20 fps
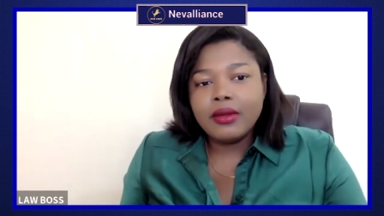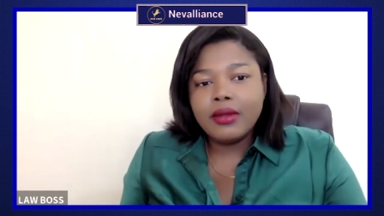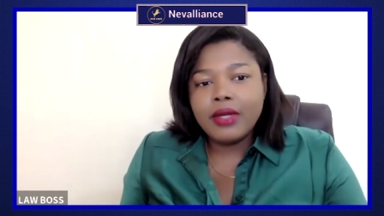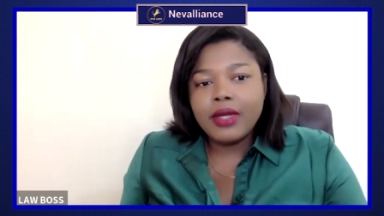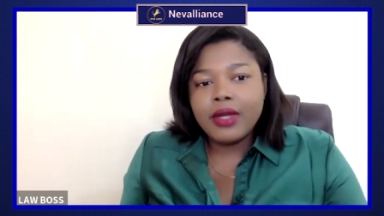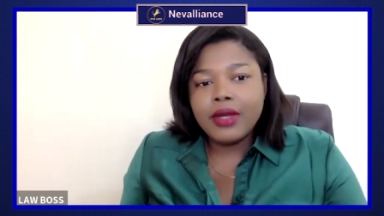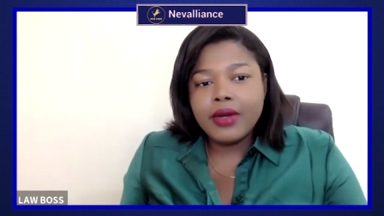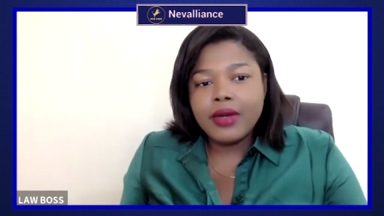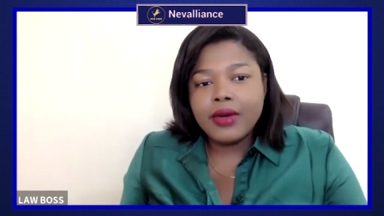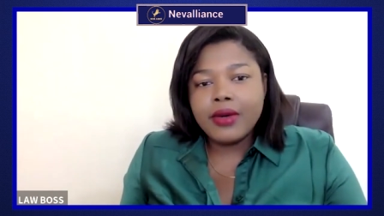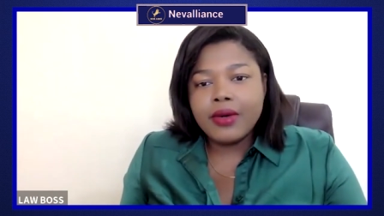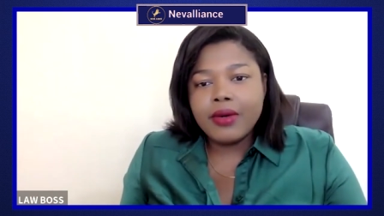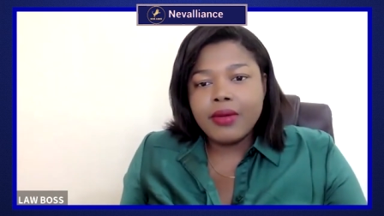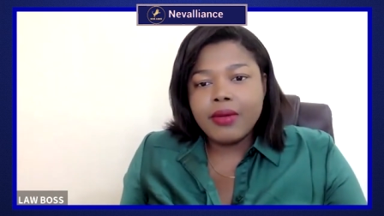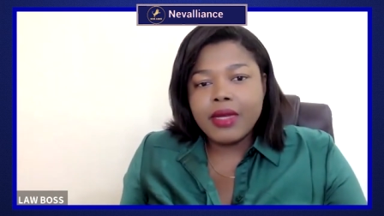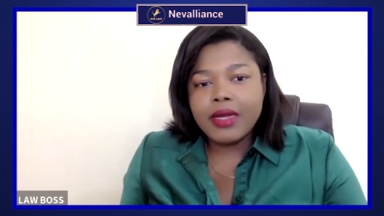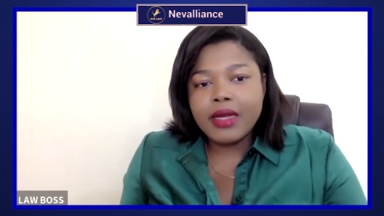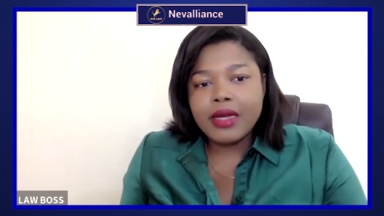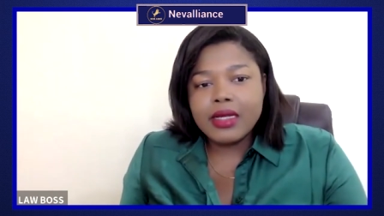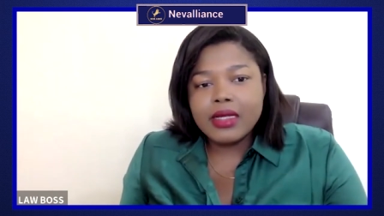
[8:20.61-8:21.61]
you know,
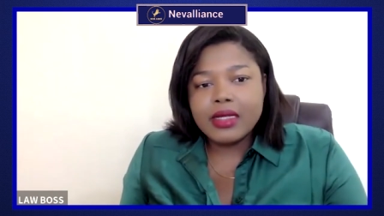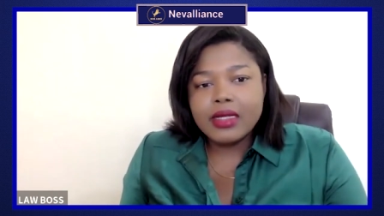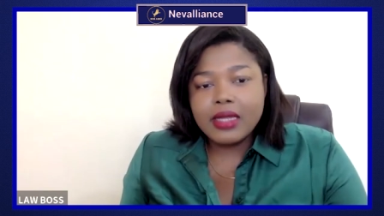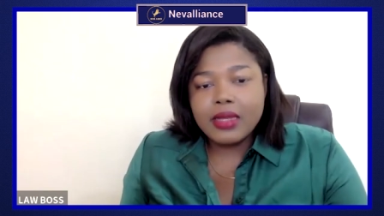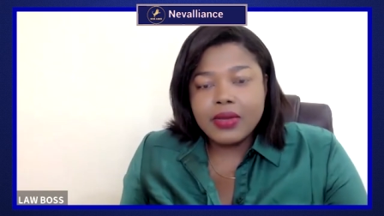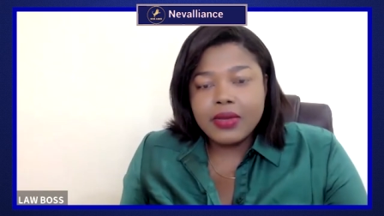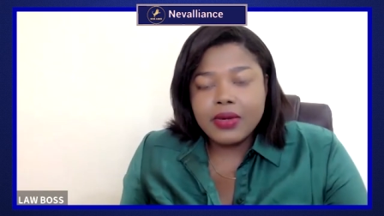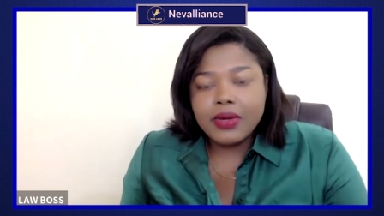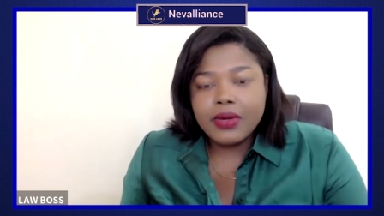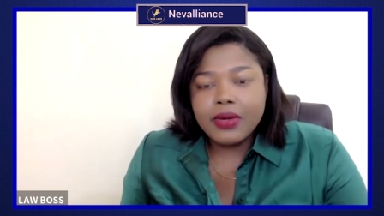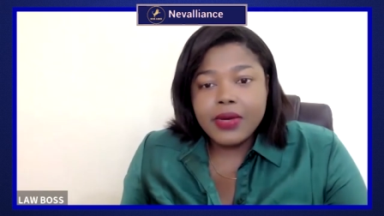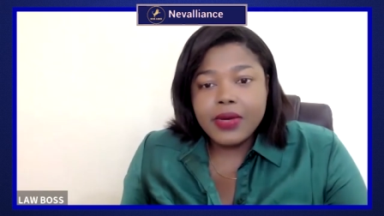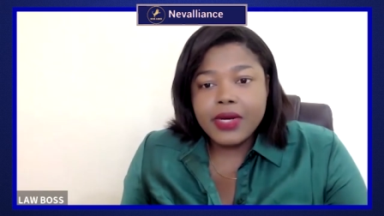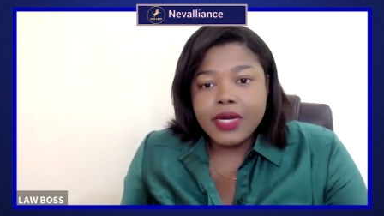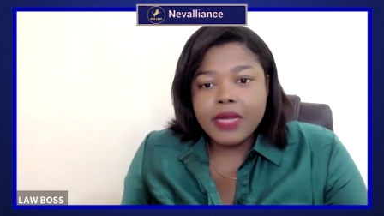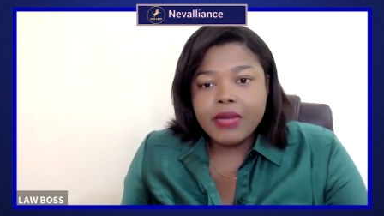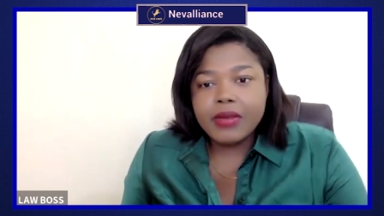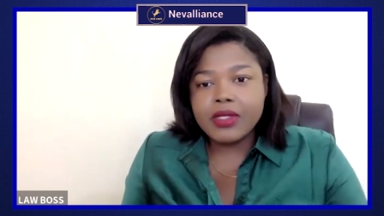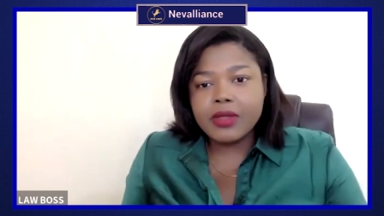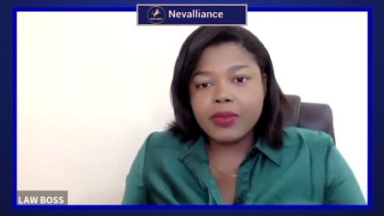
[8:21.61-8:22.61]
because they
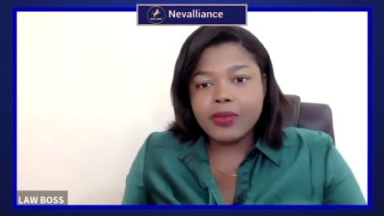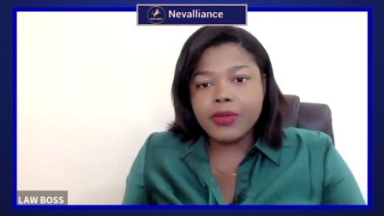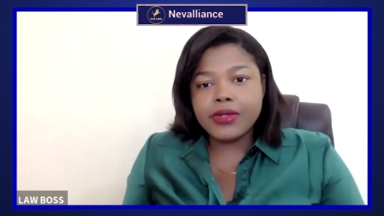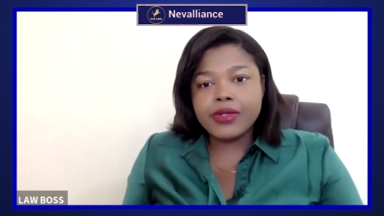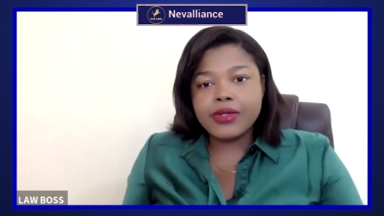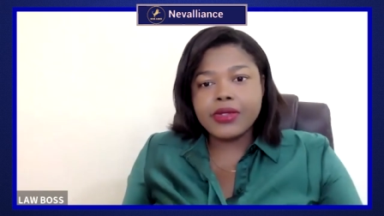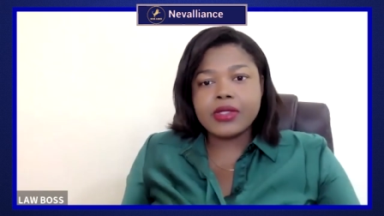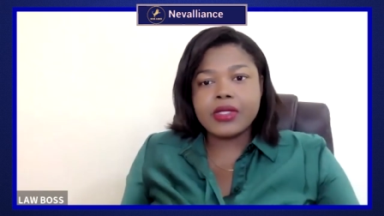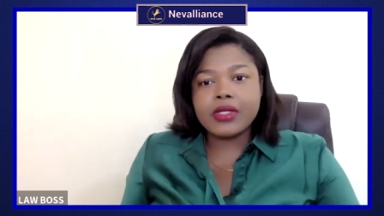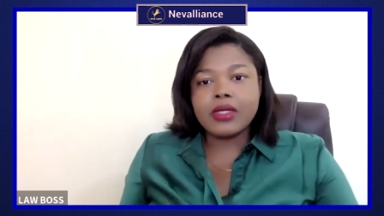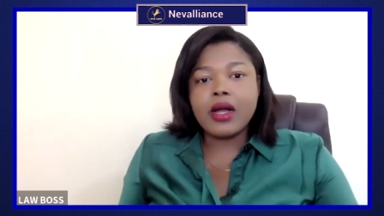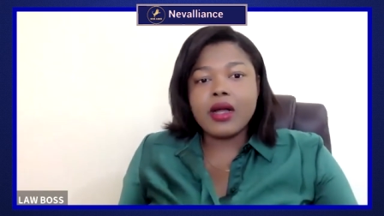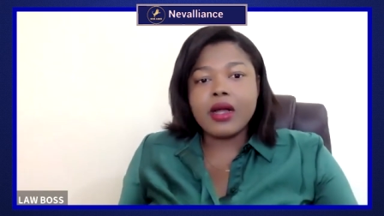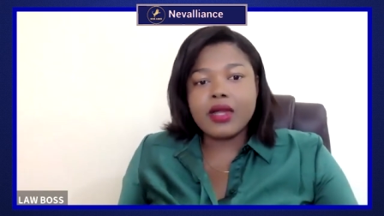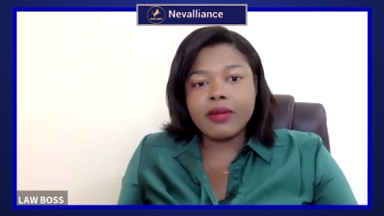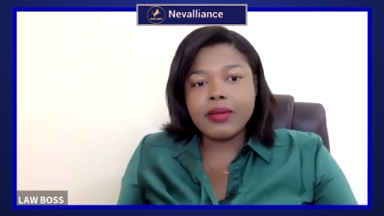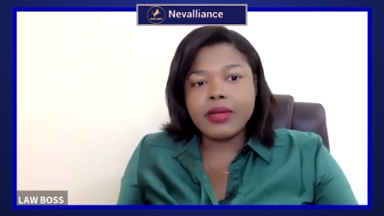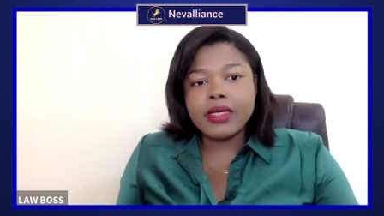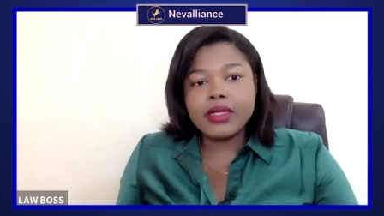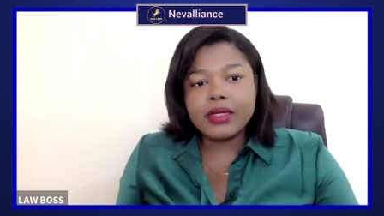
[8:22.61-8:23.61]
weren't able to produce the
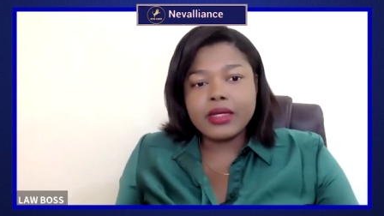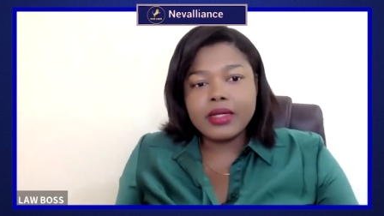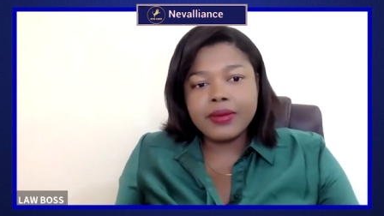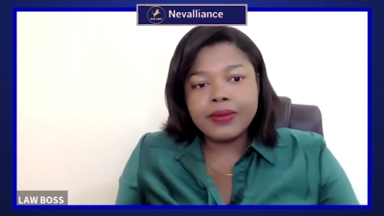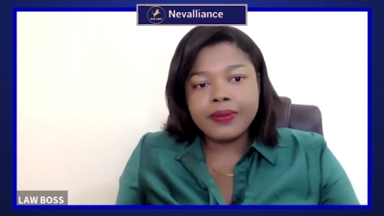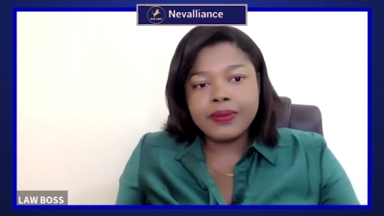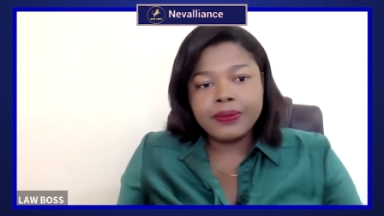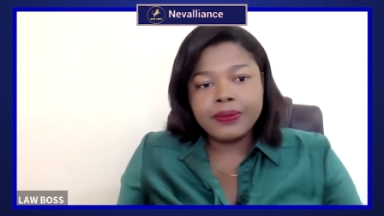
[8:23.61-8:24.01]
document.